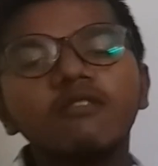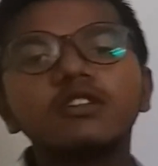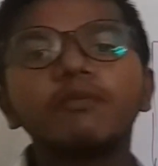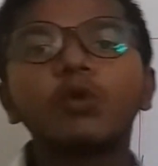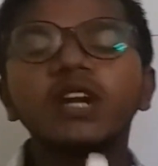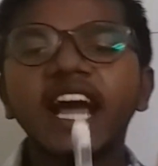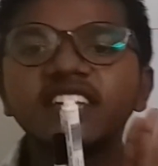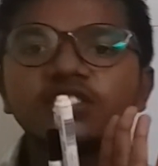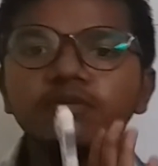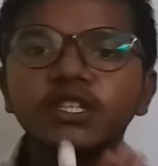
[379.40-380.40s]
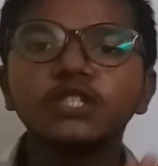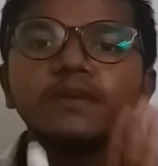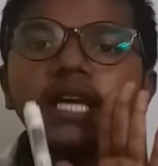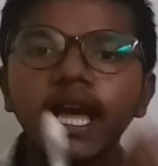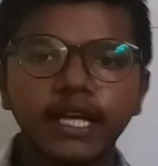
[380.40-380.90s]
of the potassium is
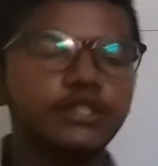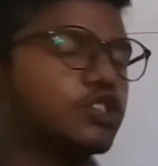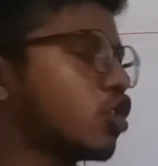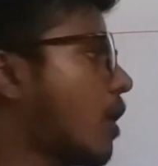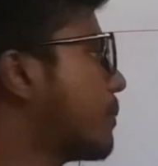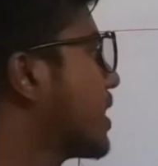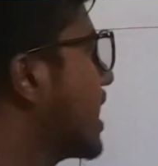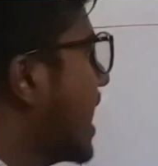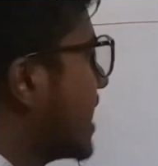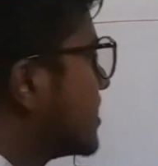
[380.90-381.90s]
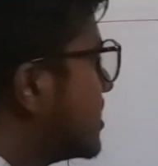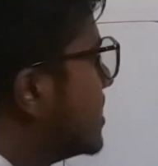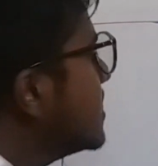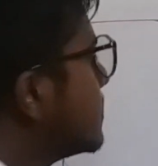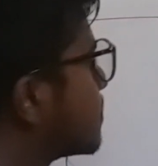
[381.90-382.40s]
being stopped, and
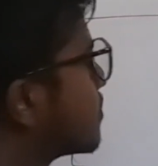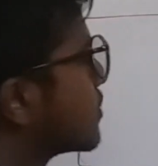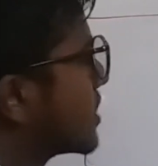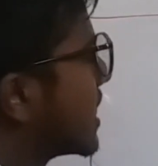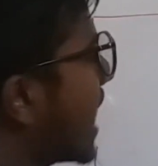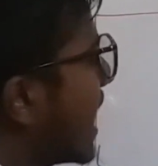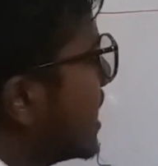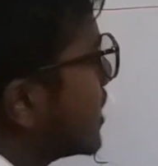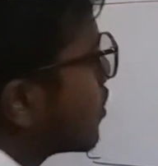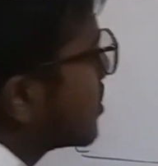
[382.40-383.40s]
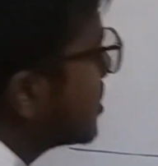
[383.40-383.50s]
this gradient or